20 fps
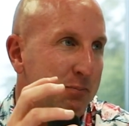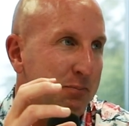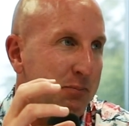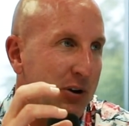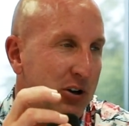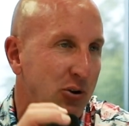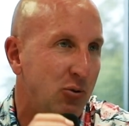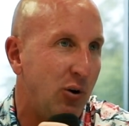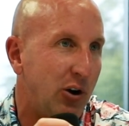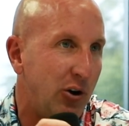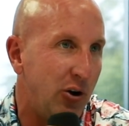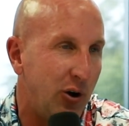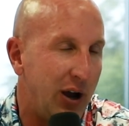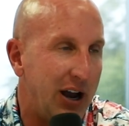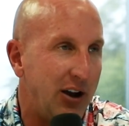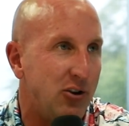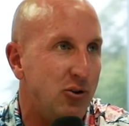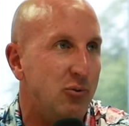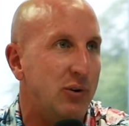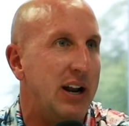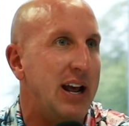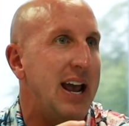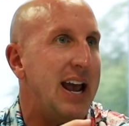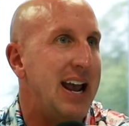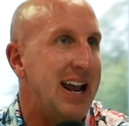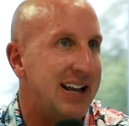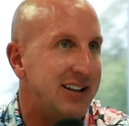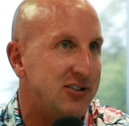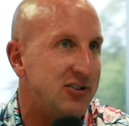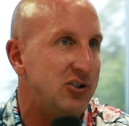But do you want to know how you
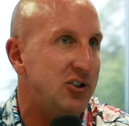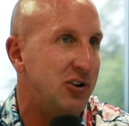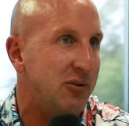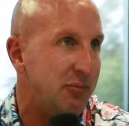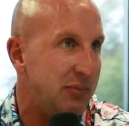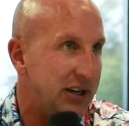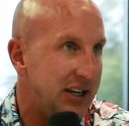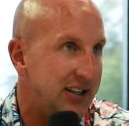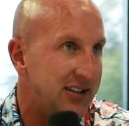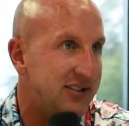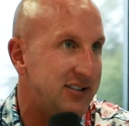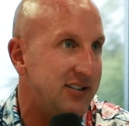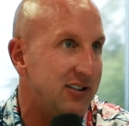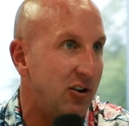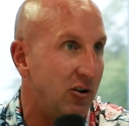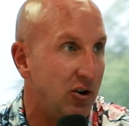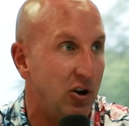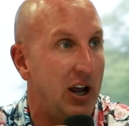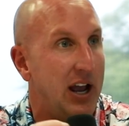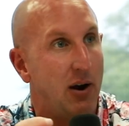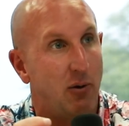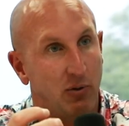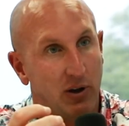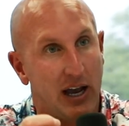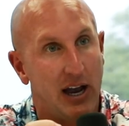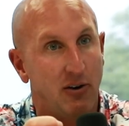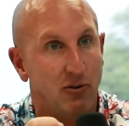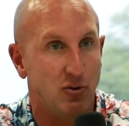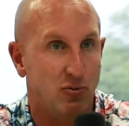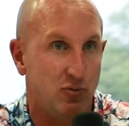enhance your means, or
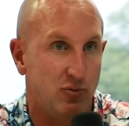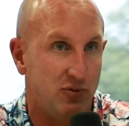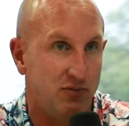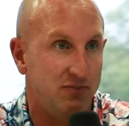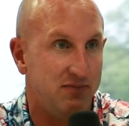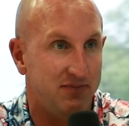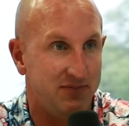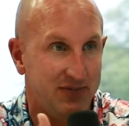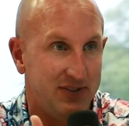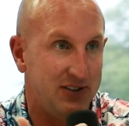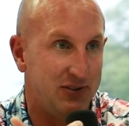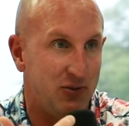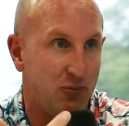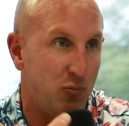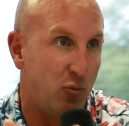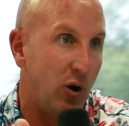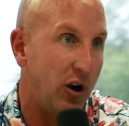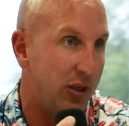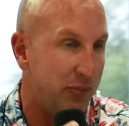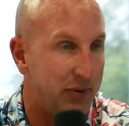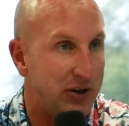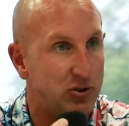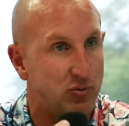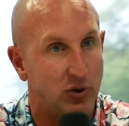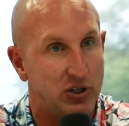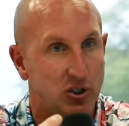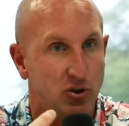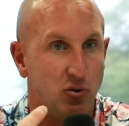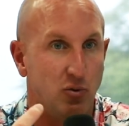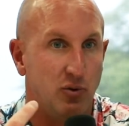one of the best
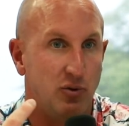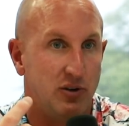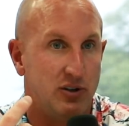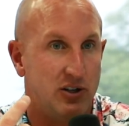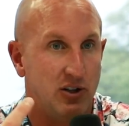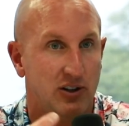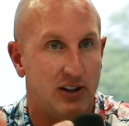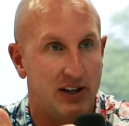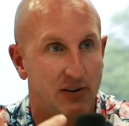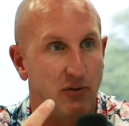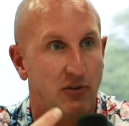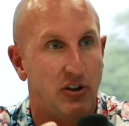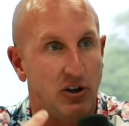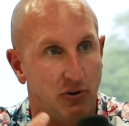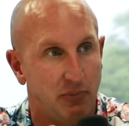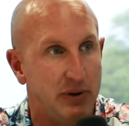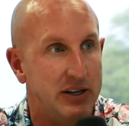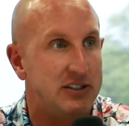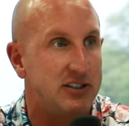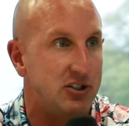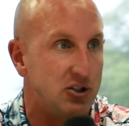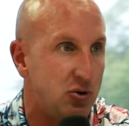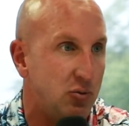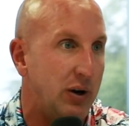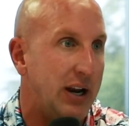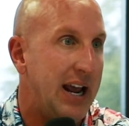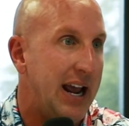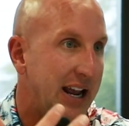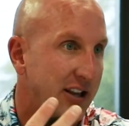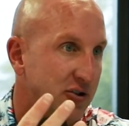ways to live within your means is to
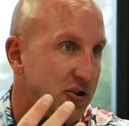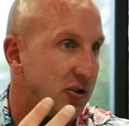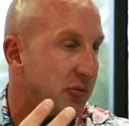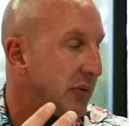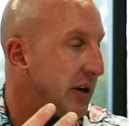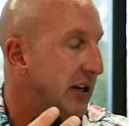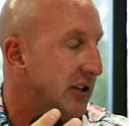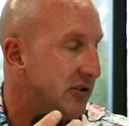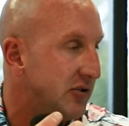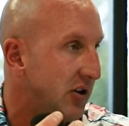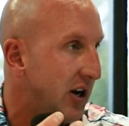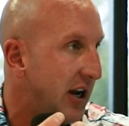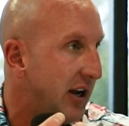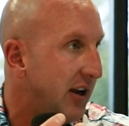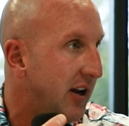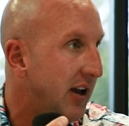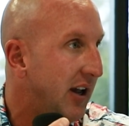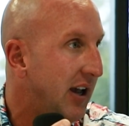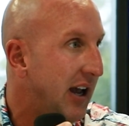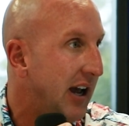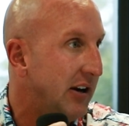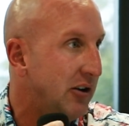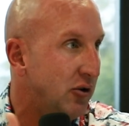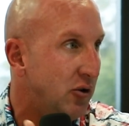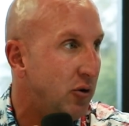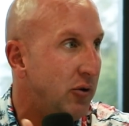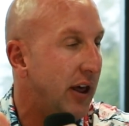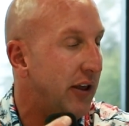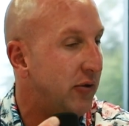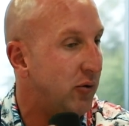enhance your means, right? Mm-hmm. You
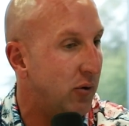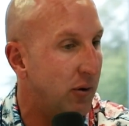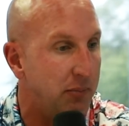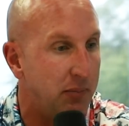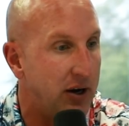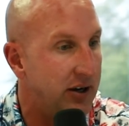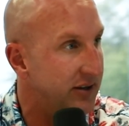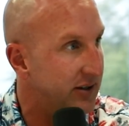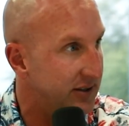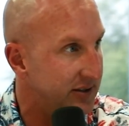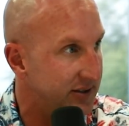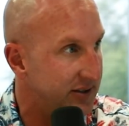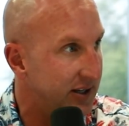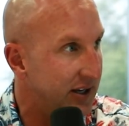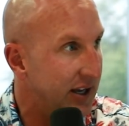do that through abundance.